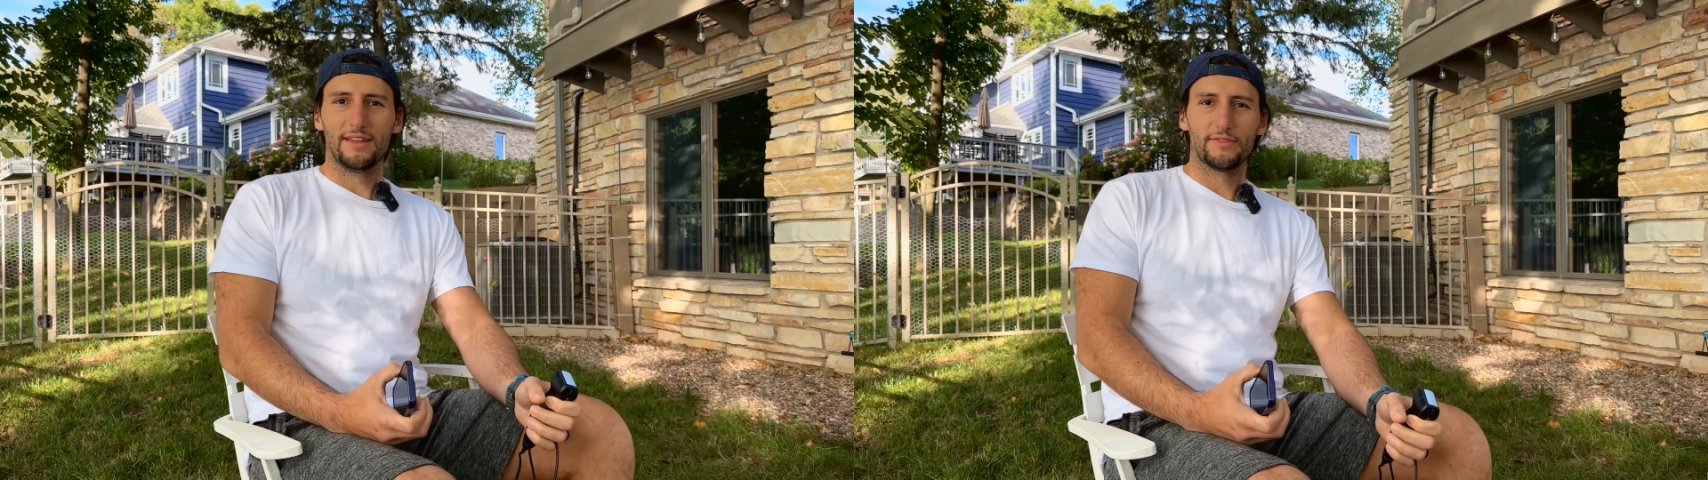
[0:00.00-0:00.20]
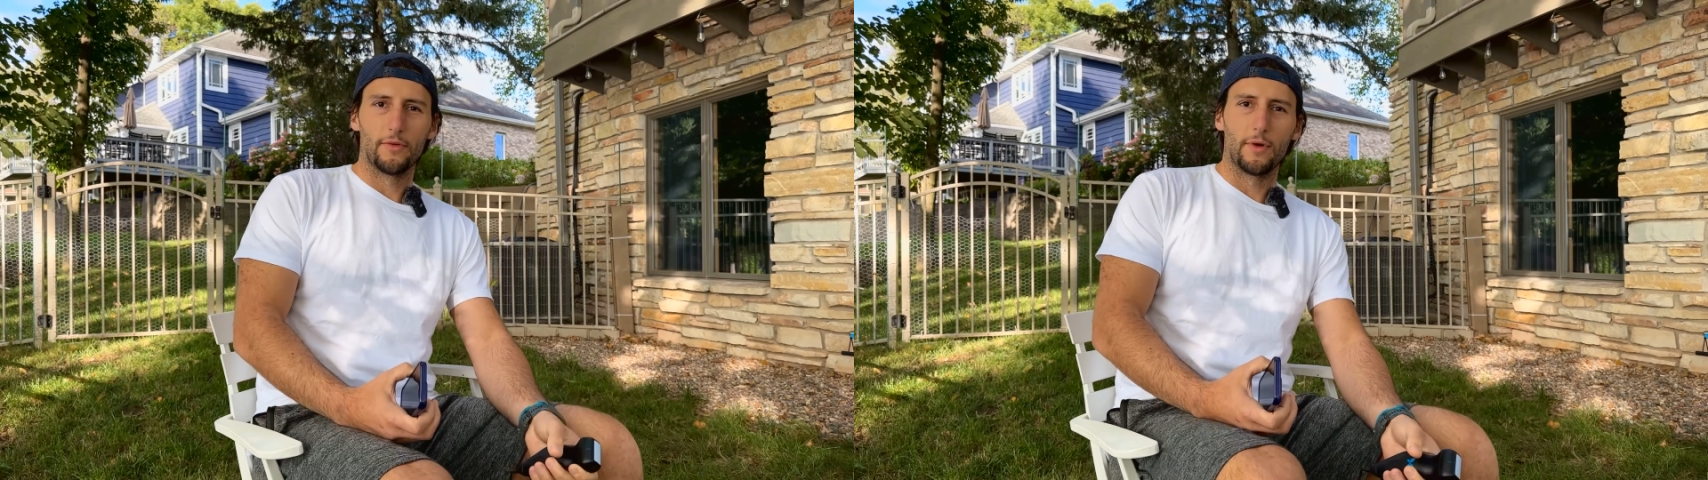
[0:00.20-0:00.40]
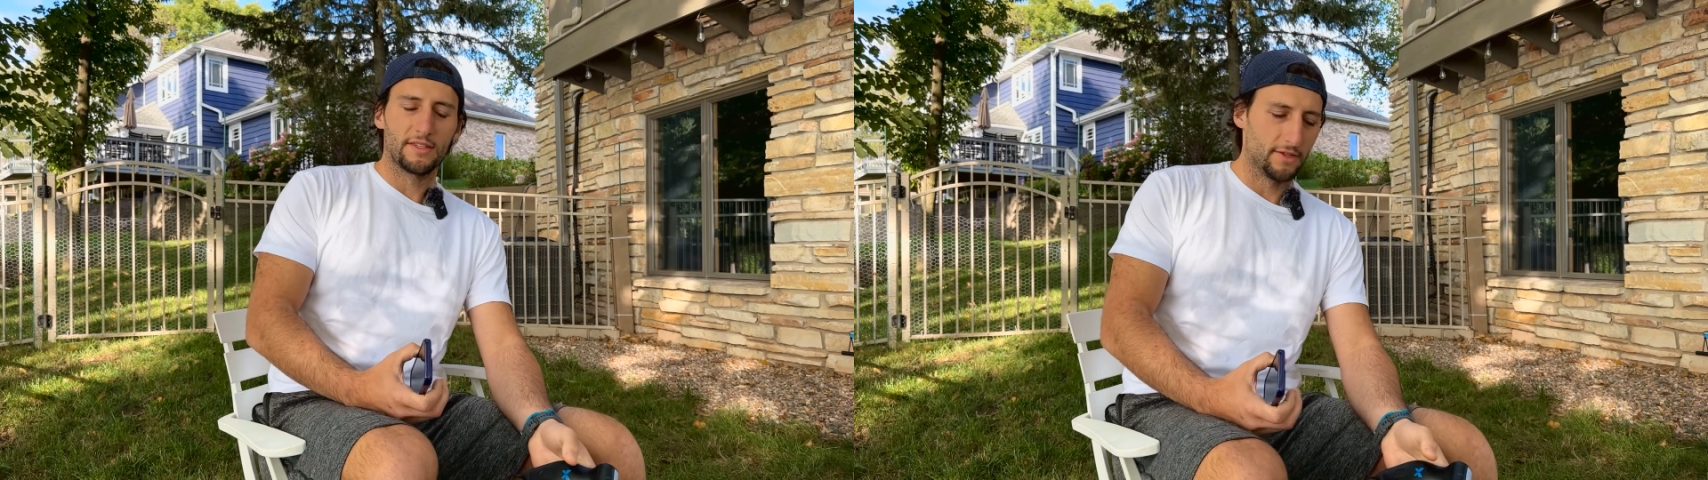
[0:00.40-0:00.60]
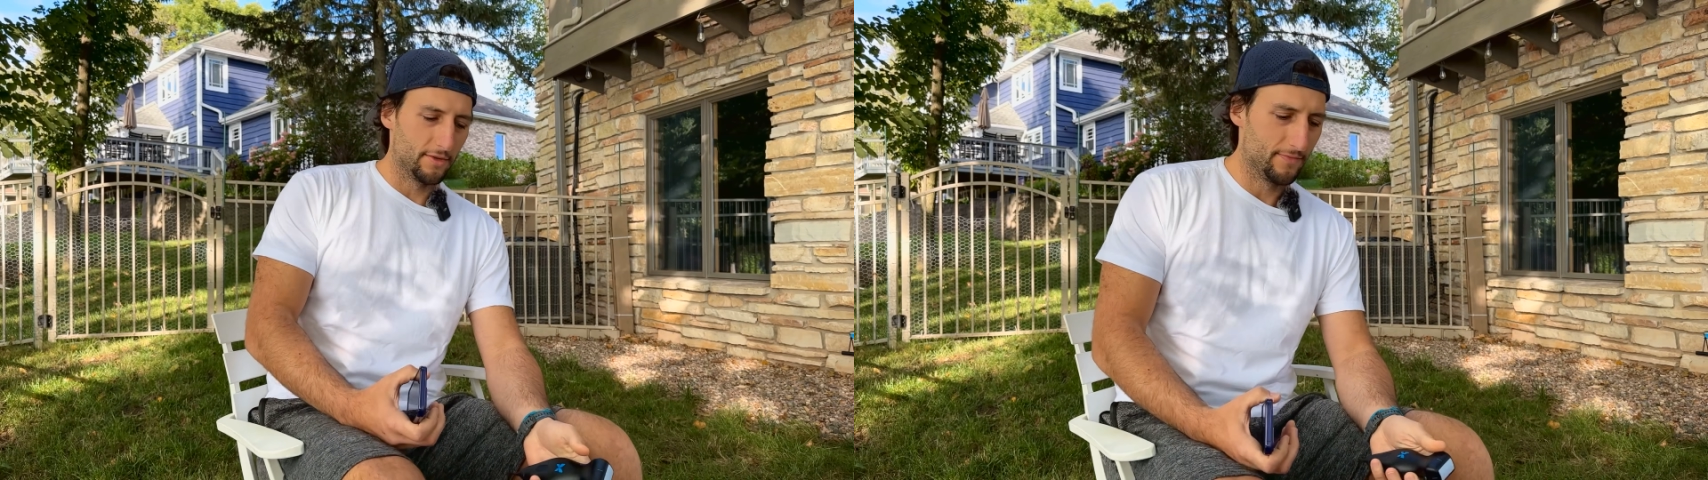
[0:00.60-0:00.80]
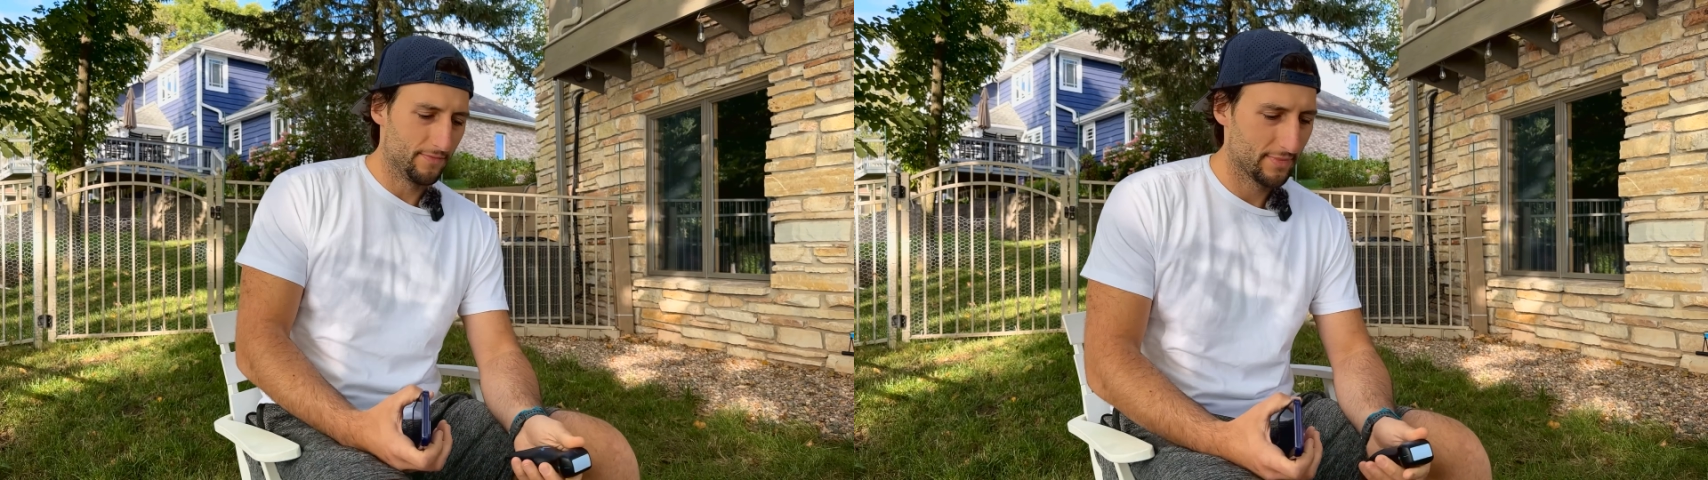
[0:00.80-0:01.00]
it's
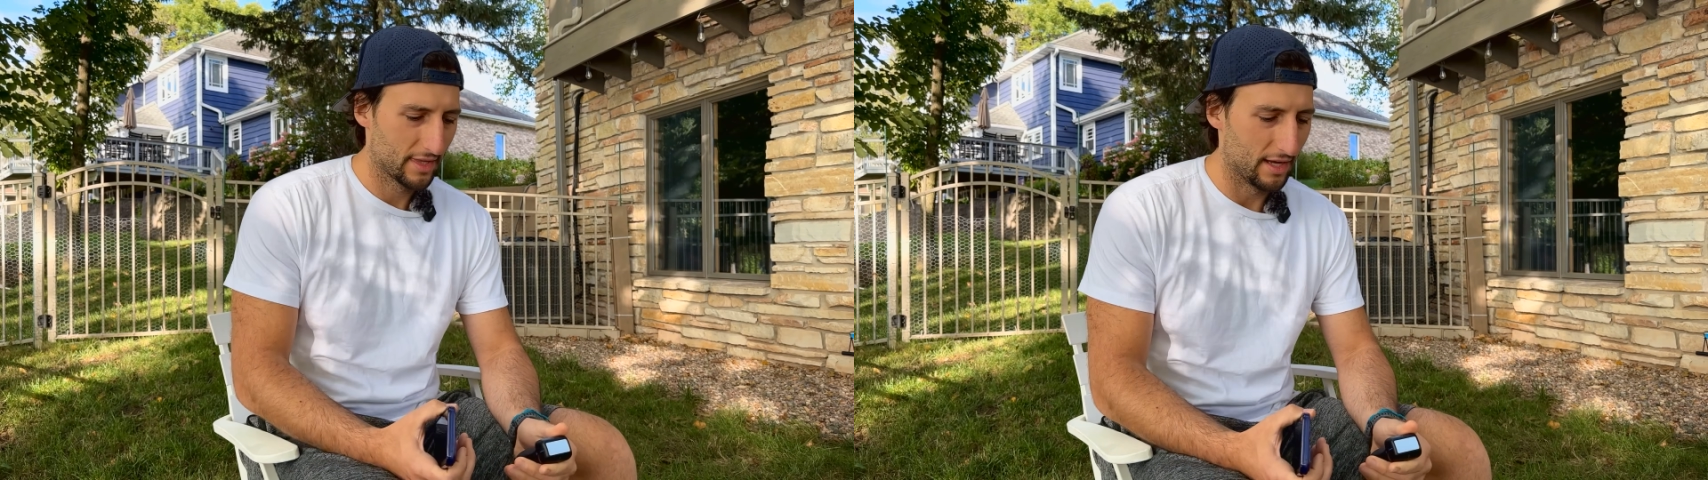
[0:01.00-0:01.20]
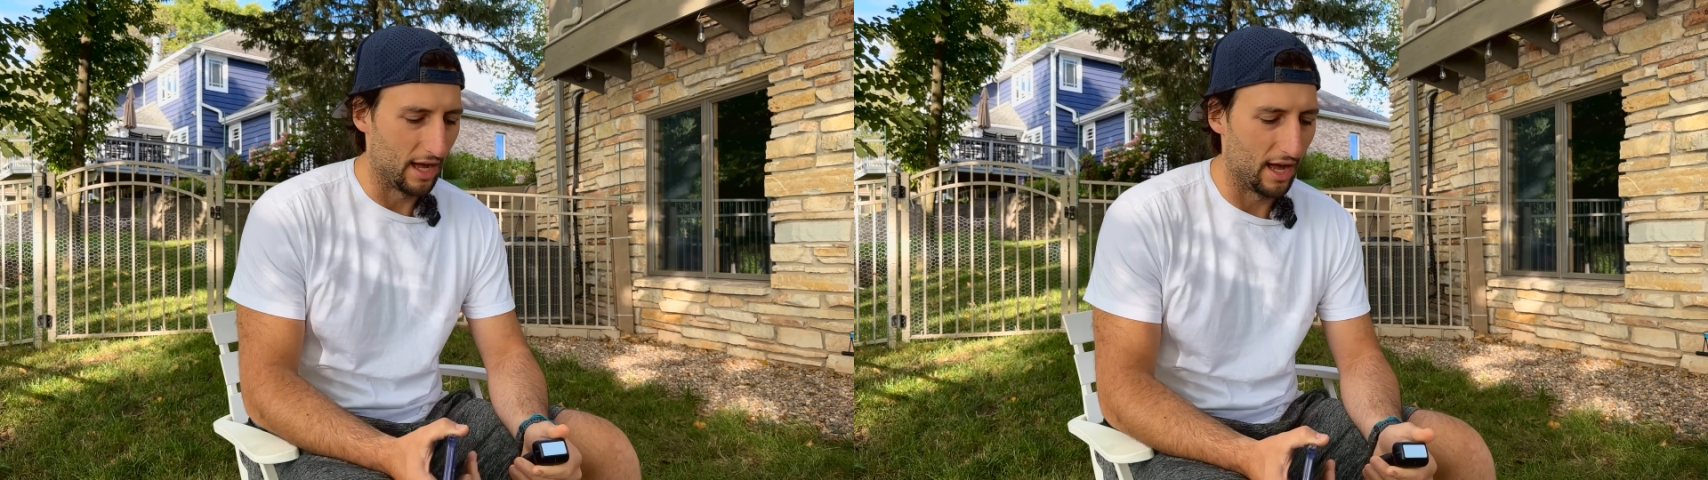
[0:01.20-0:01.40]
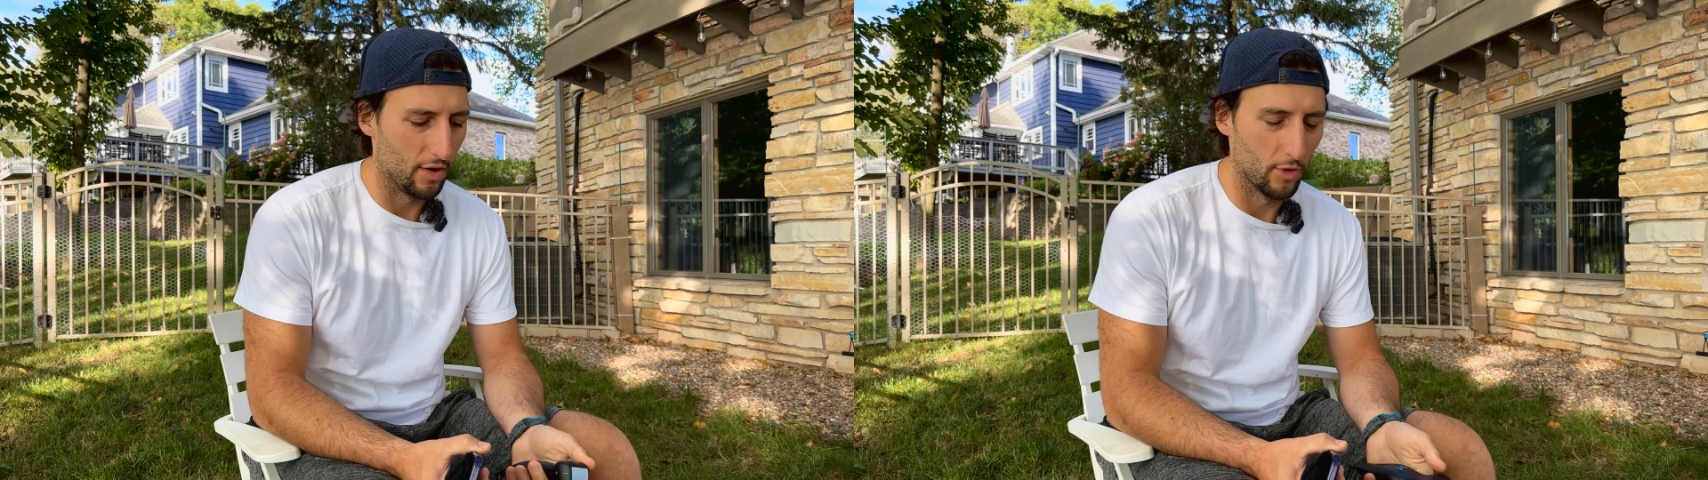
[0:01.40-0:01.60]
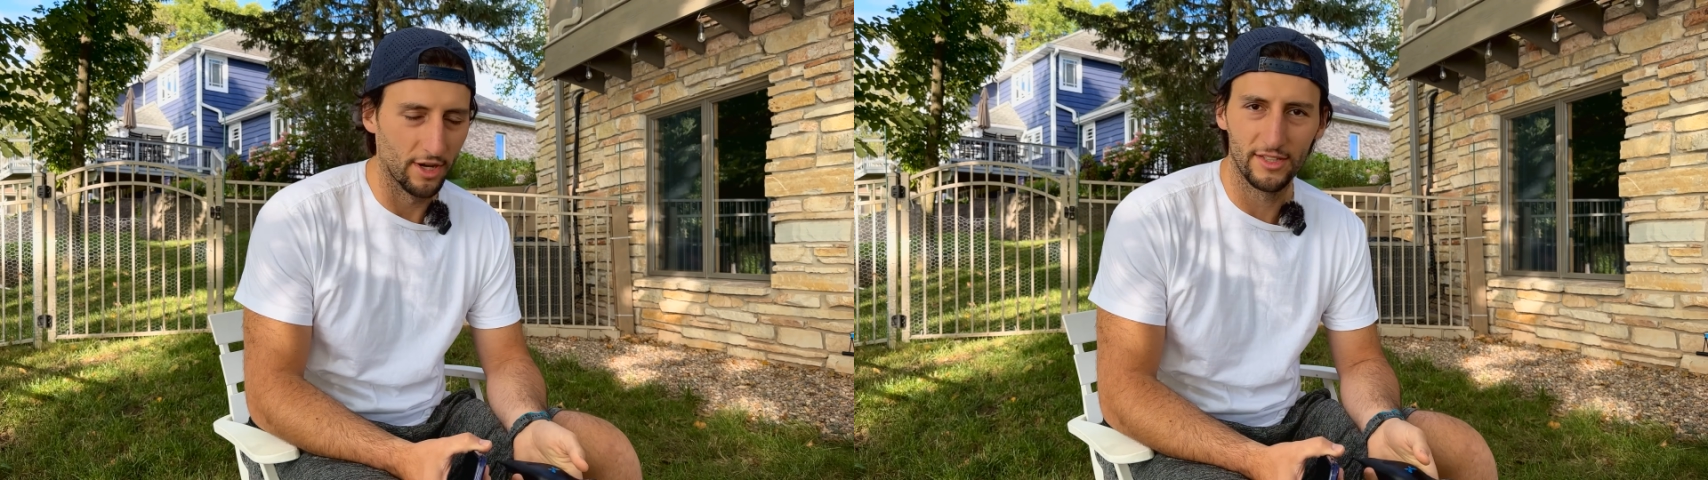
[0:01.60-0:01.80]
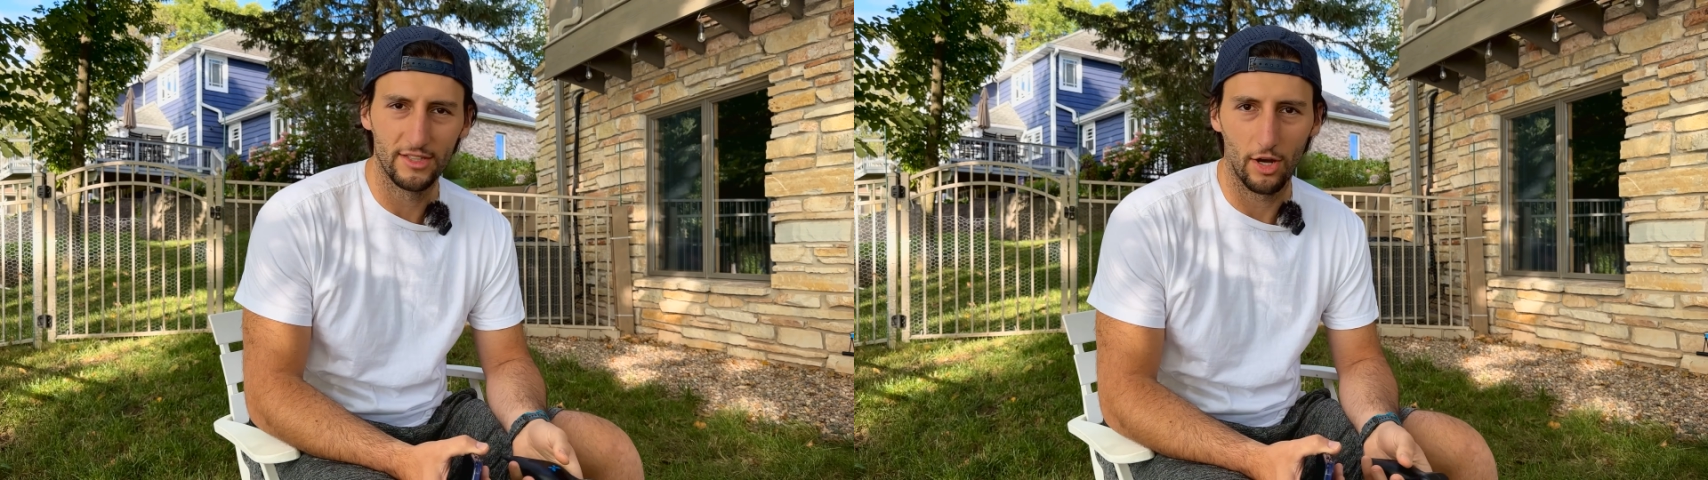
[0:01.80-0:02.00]
Lorenzo. I
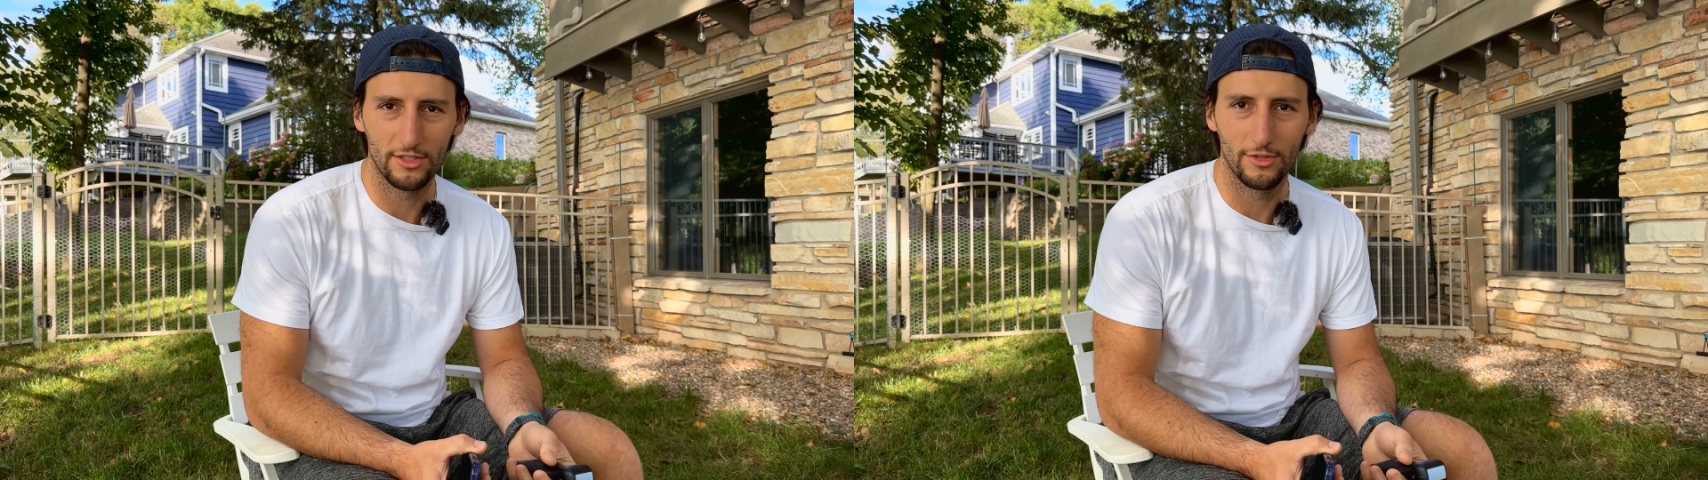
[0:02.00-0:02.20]
wanted to talk